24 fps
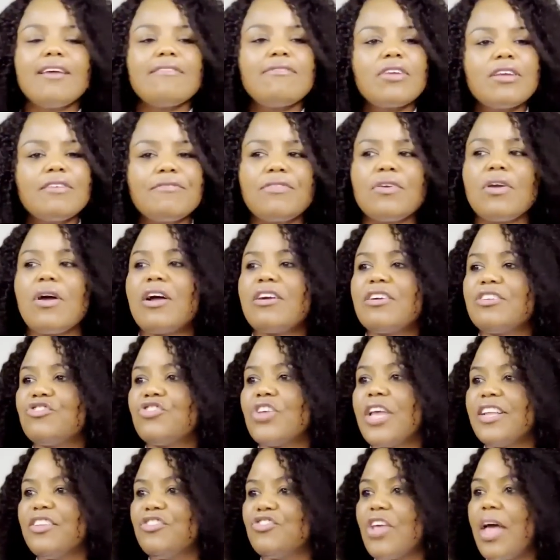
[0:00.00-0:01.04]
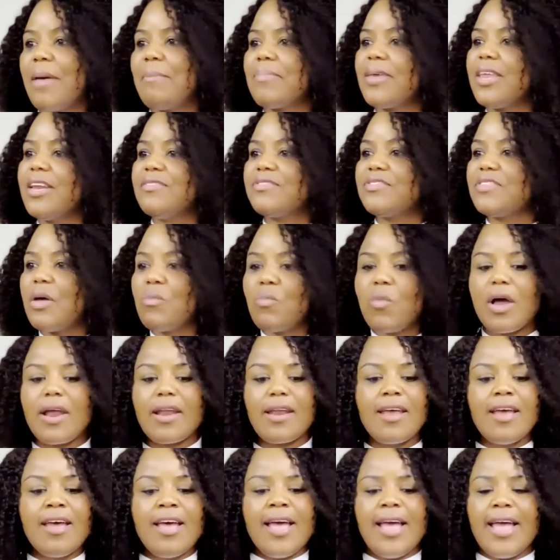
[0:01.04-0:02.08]
Even if you are a chain champion, if
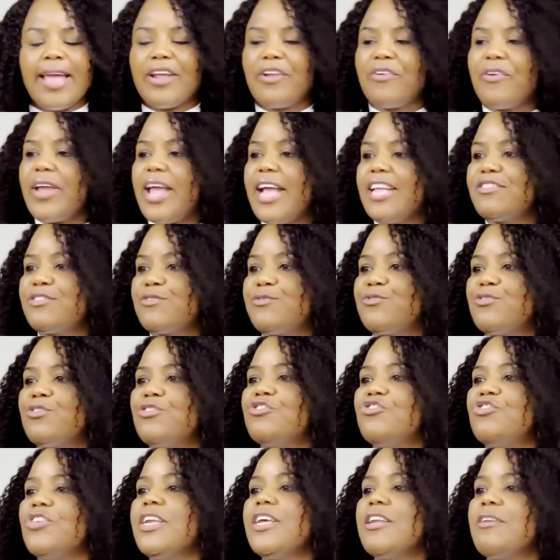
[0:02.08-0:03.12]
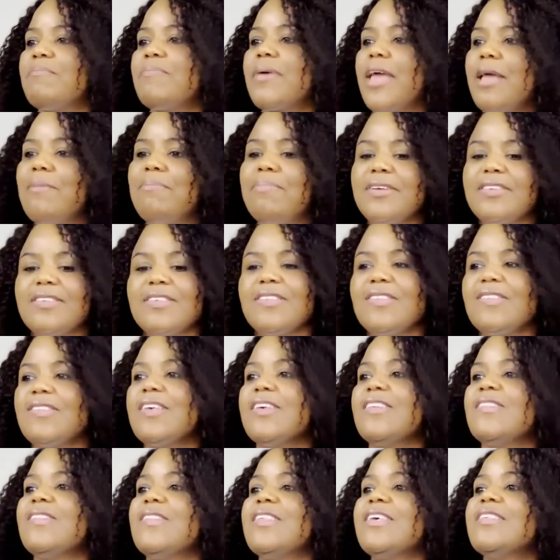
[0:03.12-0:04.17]
someone creates fraudulent papers and
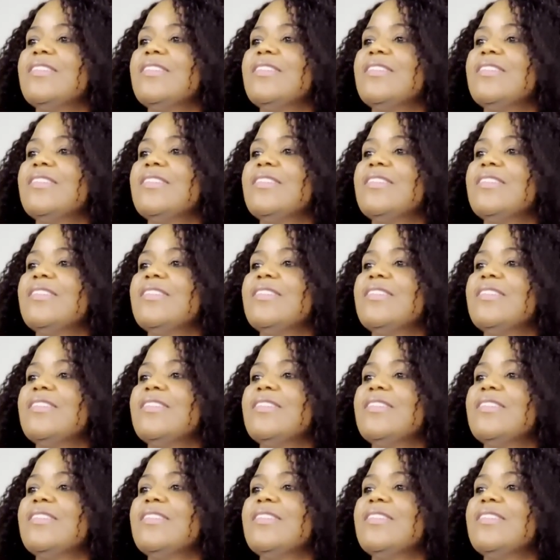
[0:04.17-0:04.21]
says,